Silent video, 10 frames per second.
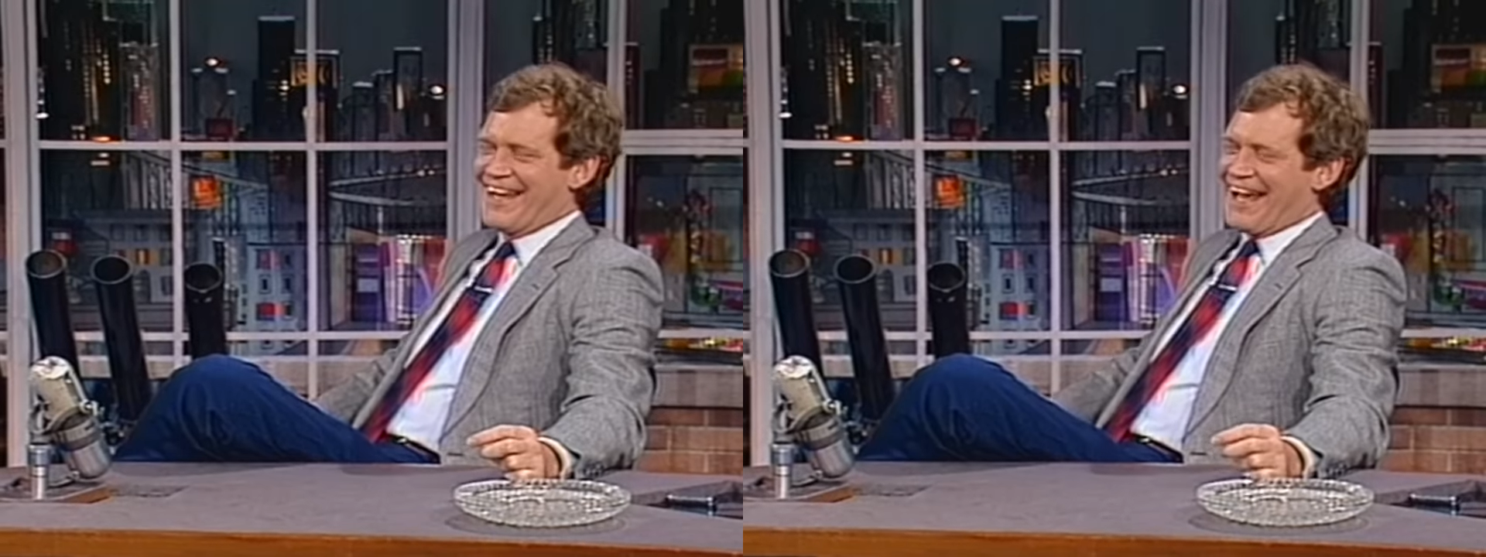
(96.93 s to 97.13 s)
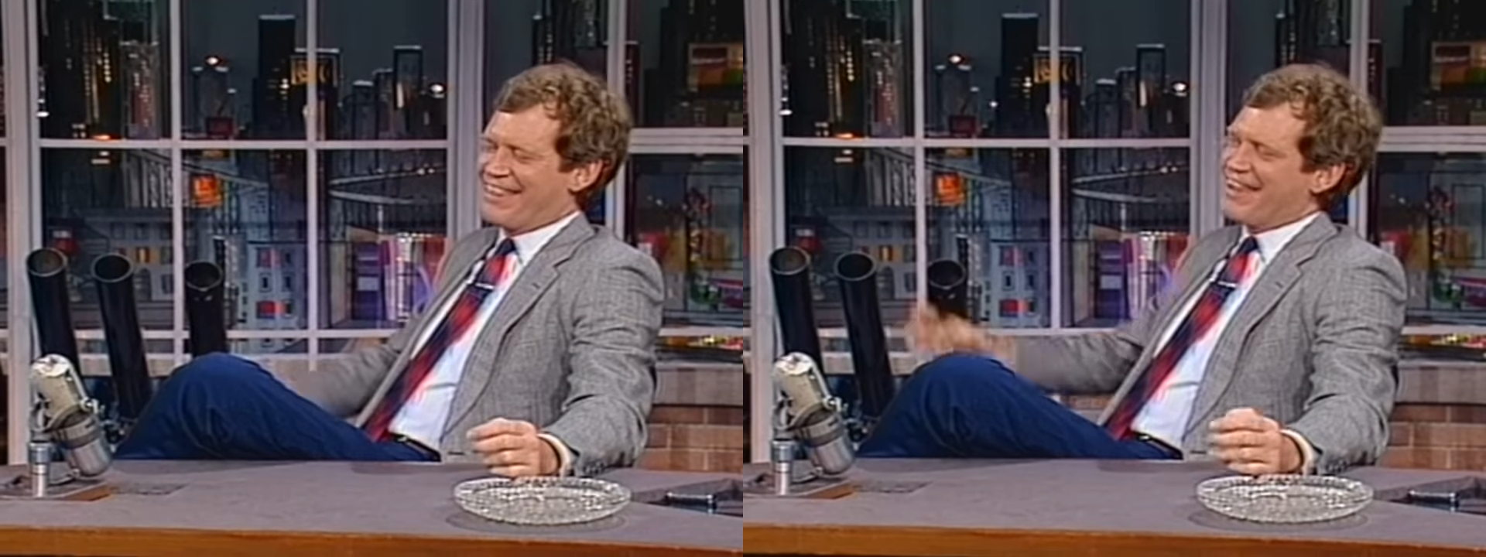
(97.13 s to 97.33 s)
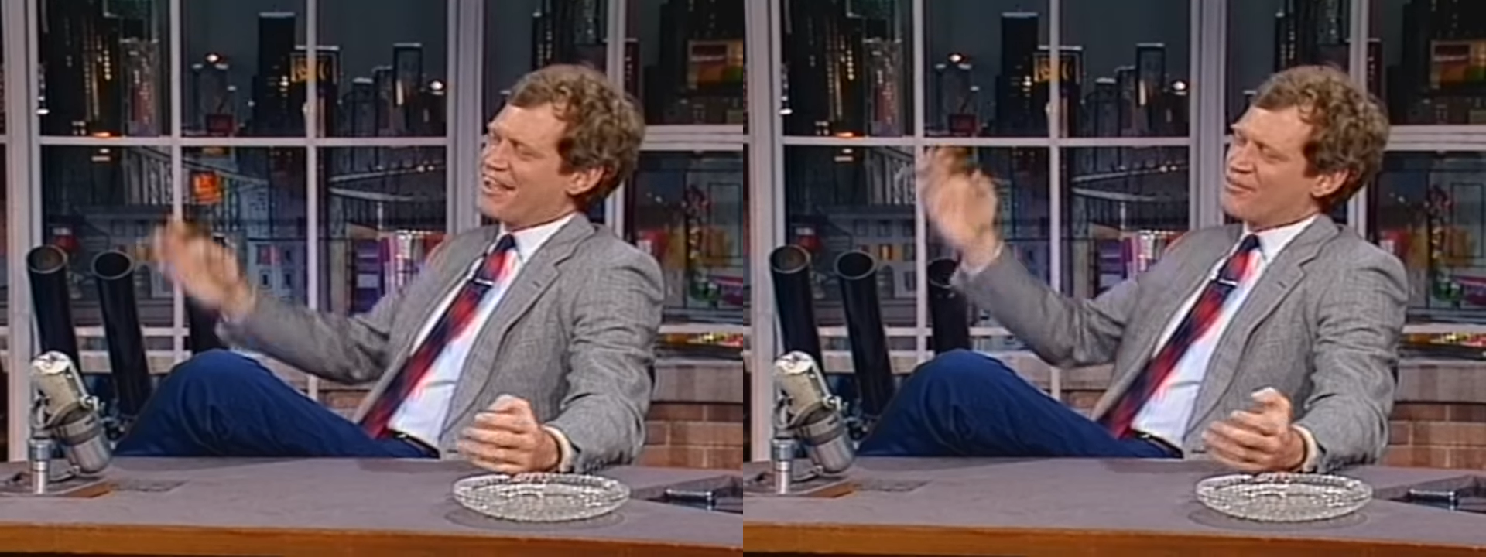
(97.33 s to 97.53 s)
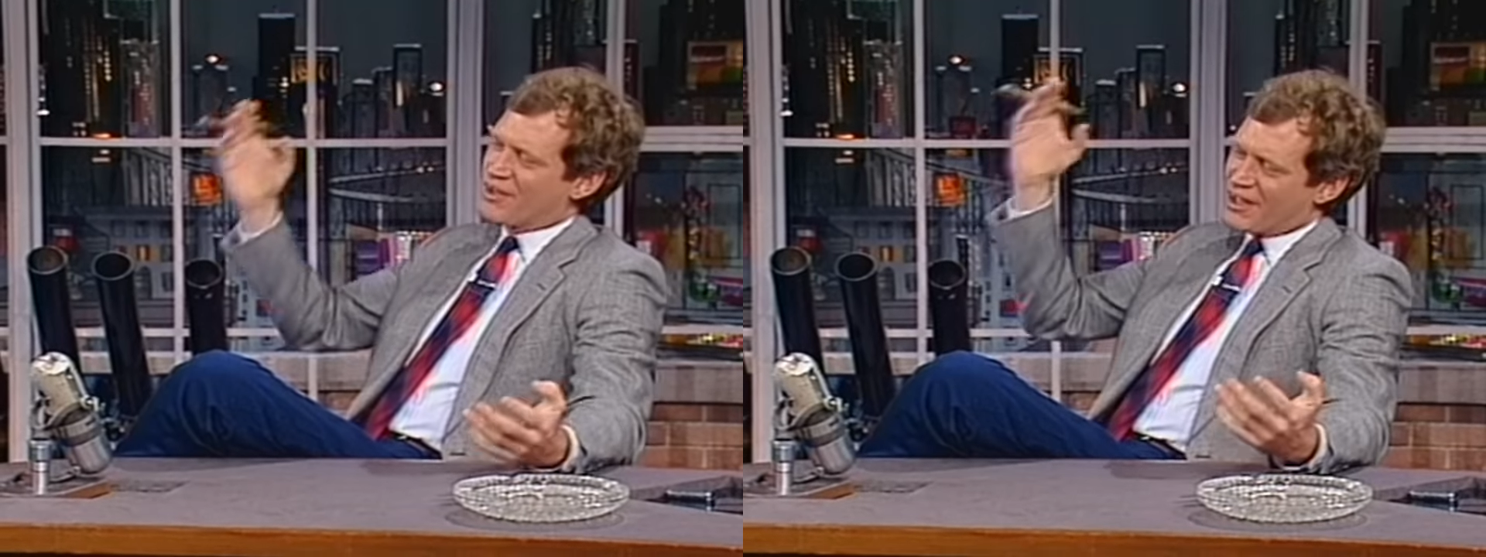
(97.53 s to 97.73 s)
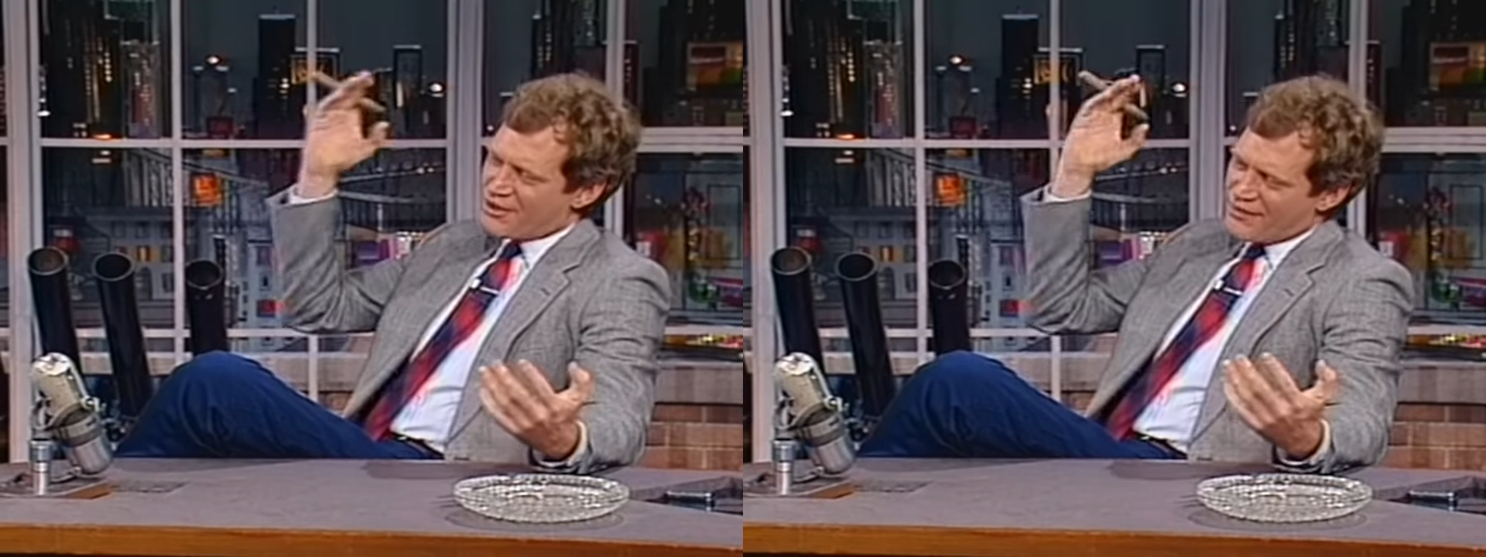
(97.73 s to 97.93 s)
I think if you're
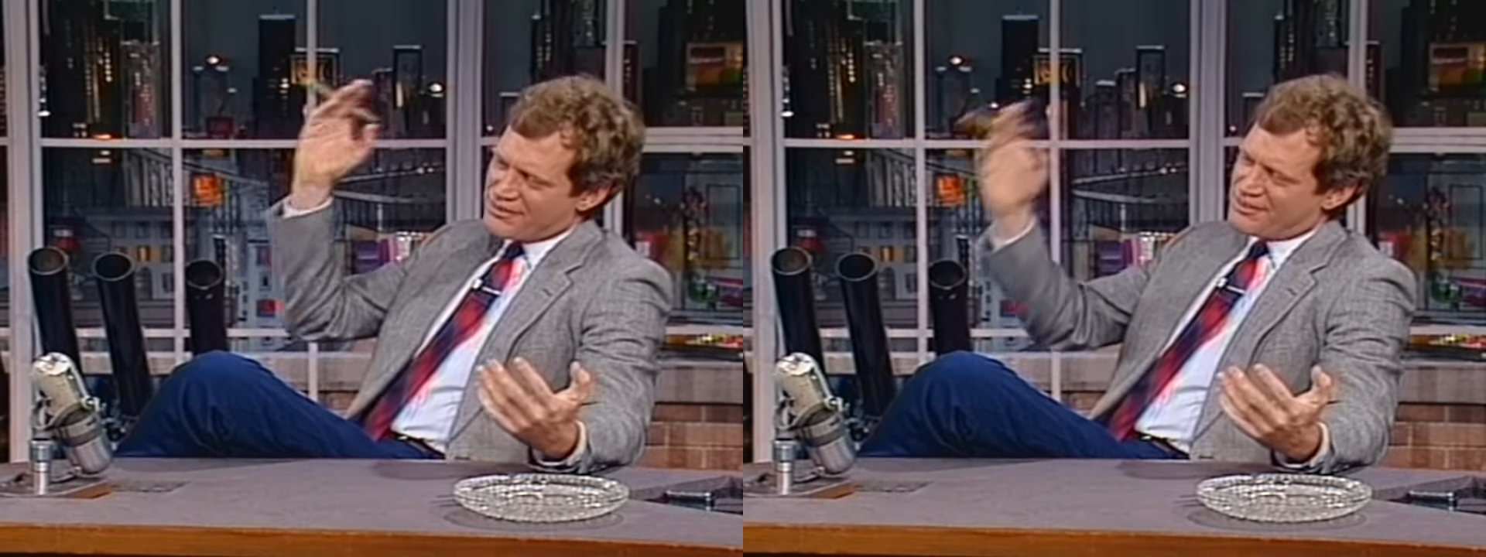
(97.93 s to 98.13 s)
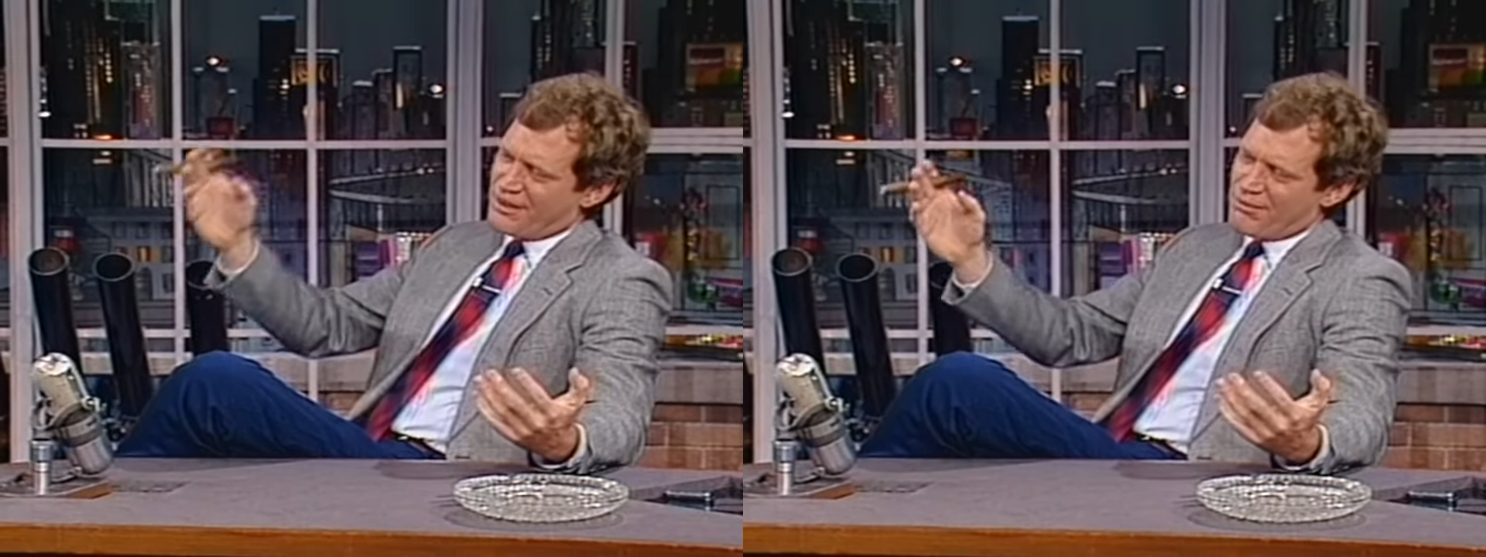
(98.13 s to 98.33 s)
going to do this uh,